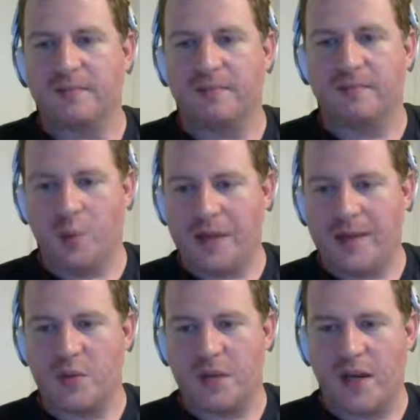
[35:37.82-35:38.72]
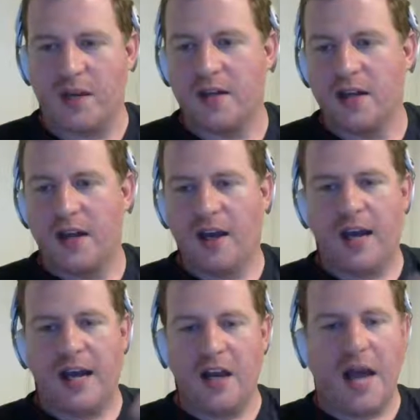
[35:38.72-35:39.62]
board games with you.
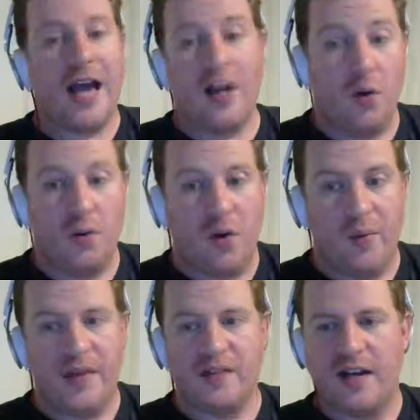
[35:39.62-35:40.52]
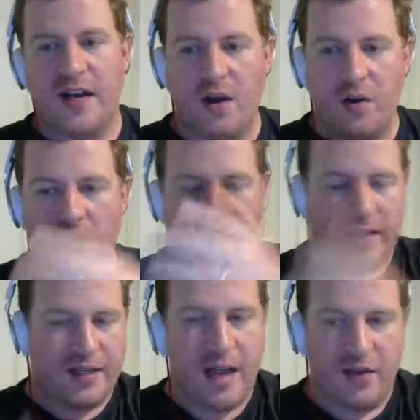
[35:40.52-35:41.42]
And I don't always, and I
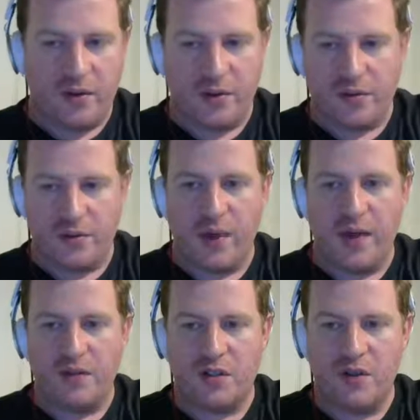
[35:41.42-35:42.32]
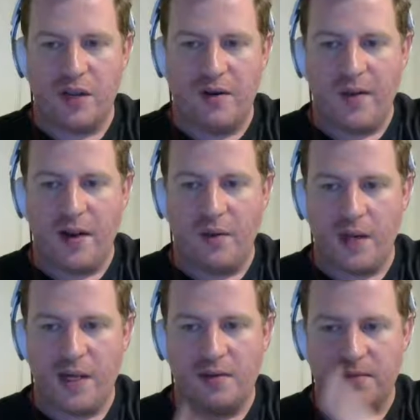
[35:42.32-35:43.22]
know Kyle goes through waves too here and there where
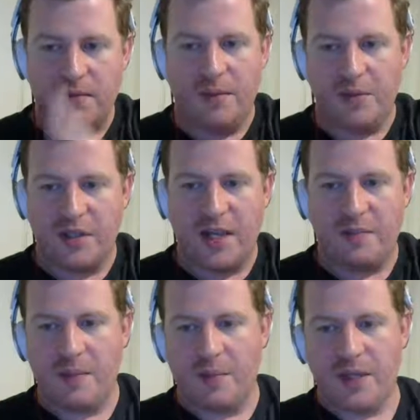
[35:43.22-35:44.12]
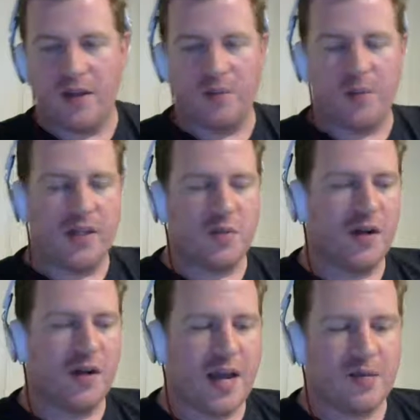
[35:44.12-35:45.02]
he's able to get people together and play these
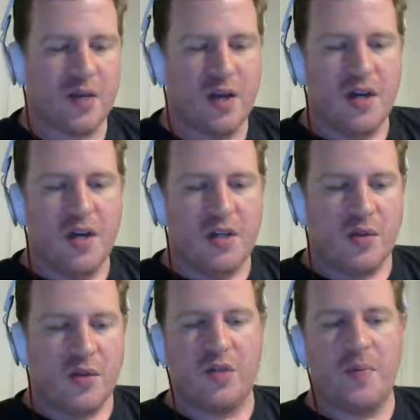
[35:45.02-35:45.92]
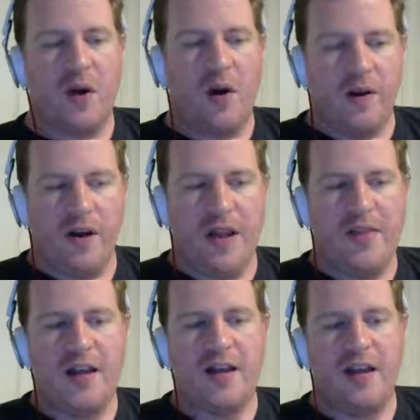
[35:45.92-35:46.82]
bigger games. So it's a little bit harder.
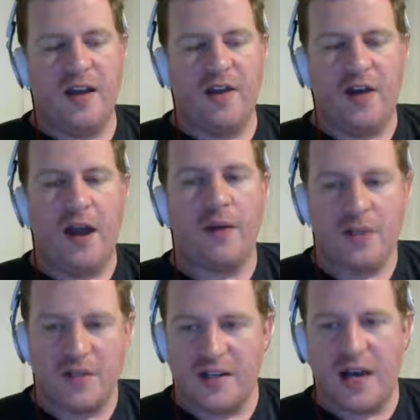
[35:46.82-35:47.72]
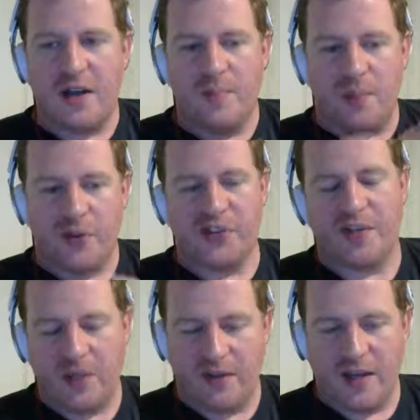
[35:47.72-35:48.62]
And then if I were to sit down and pull
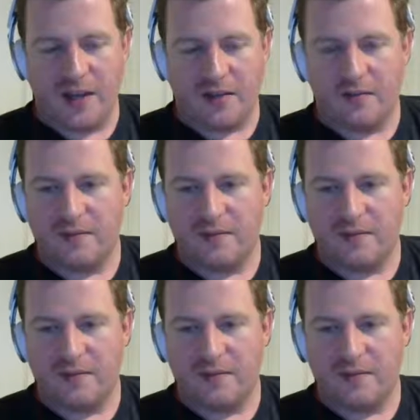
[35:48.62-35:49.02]
something like